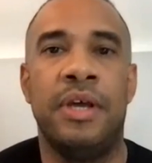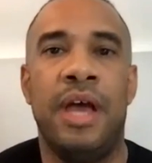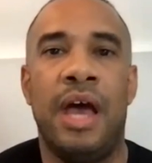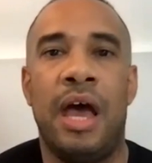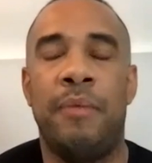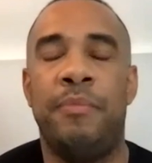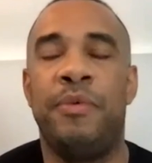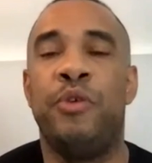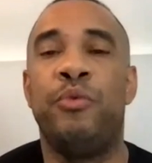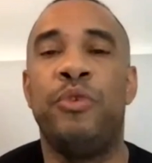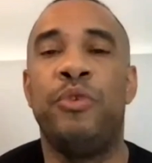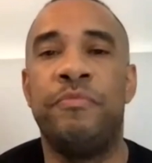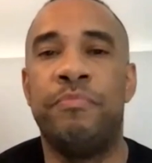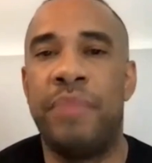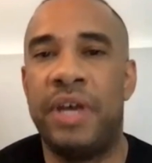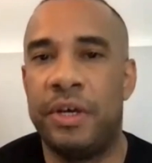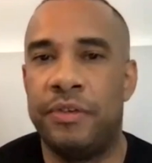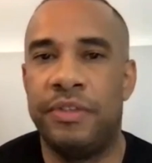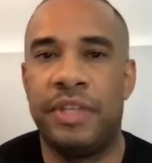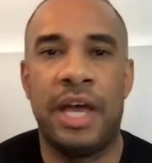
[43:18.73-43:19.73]
I mean, we've
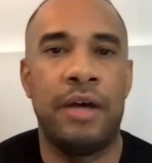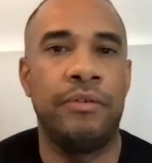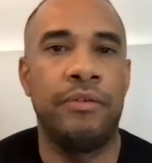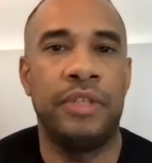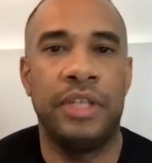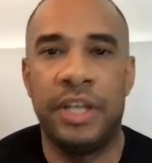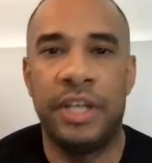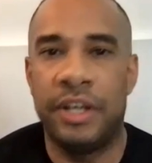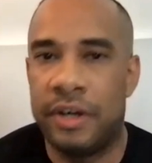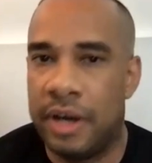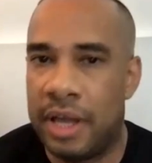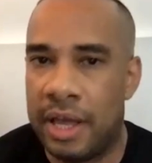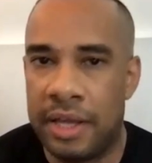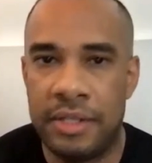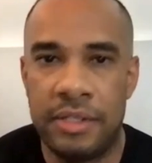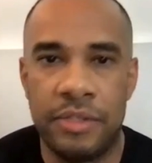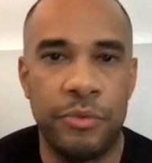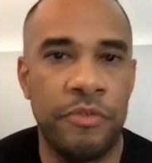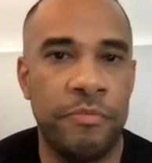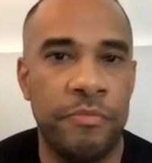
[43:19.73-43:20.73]
bailed out the
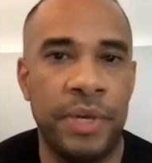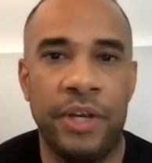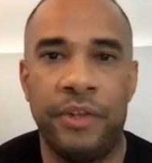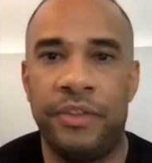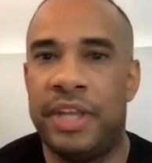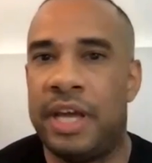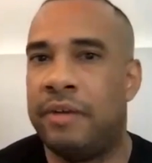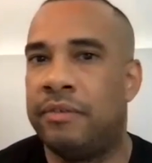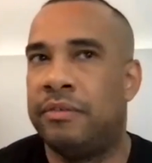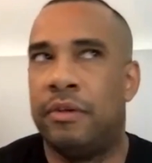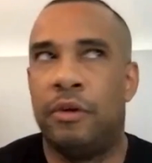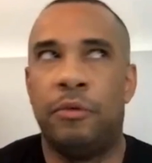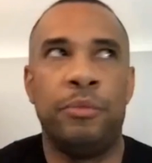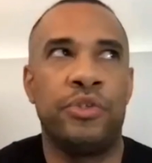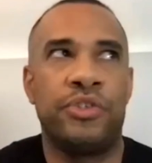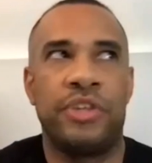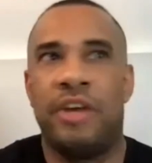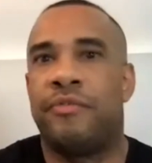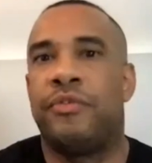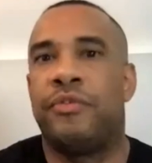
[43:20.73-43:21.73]
airlines, we've bailed out
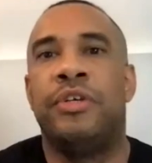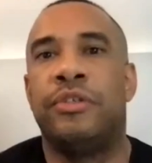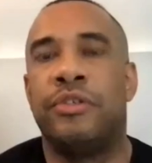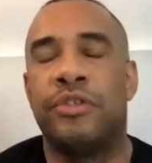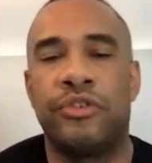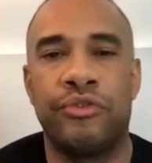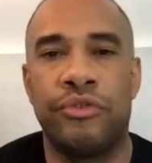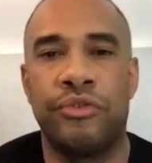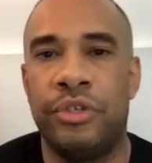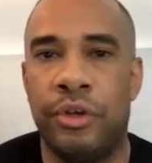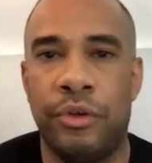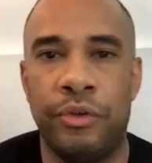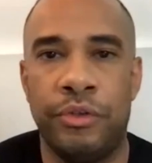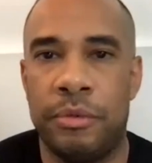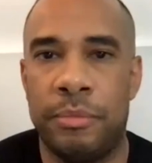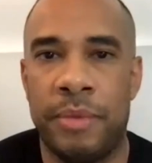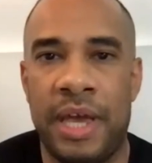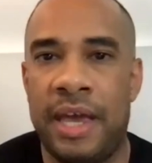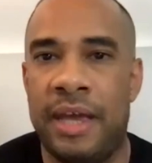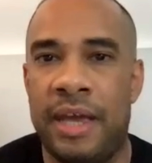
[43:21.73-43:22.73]
almost every industry known to
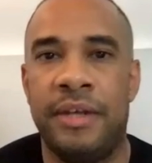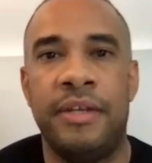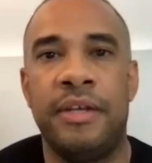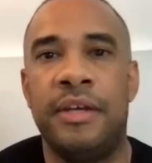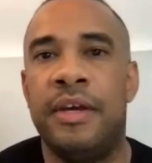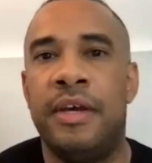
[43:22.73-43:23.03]
man,